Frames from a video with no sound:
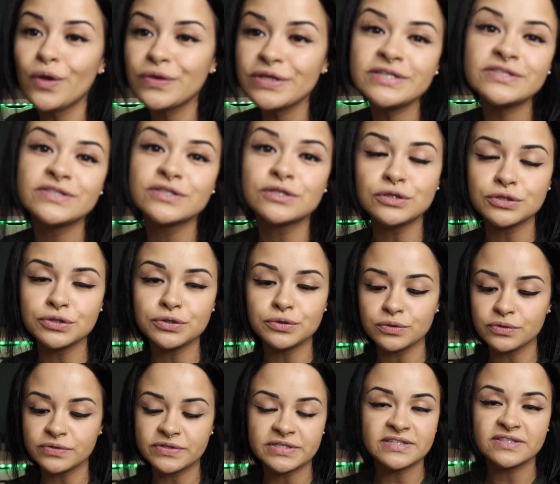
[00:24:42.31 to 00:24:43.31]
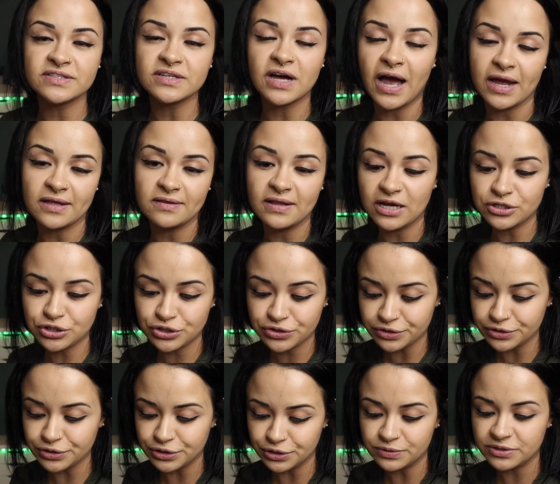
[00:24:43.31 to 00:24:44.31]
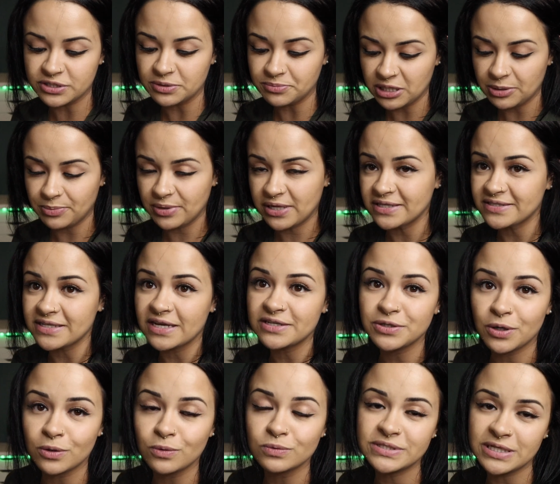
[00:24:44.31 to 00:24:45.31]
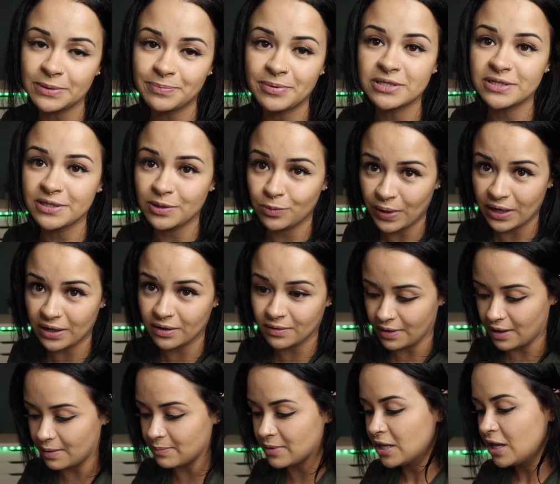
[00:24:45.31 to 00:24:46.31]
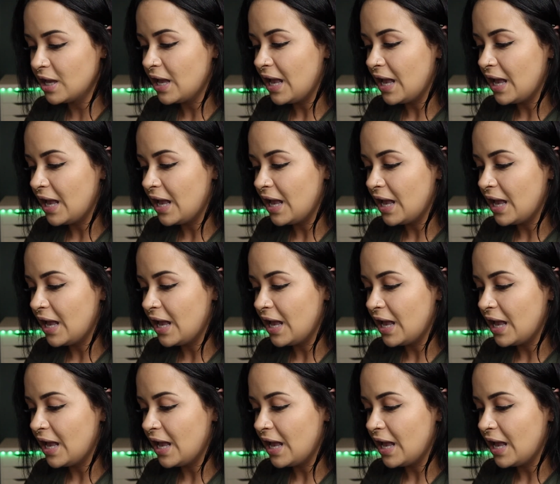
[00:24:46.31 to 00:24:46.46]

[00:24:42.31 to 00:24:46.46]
these glues and eyelashes are new to me because I don't typically wear them.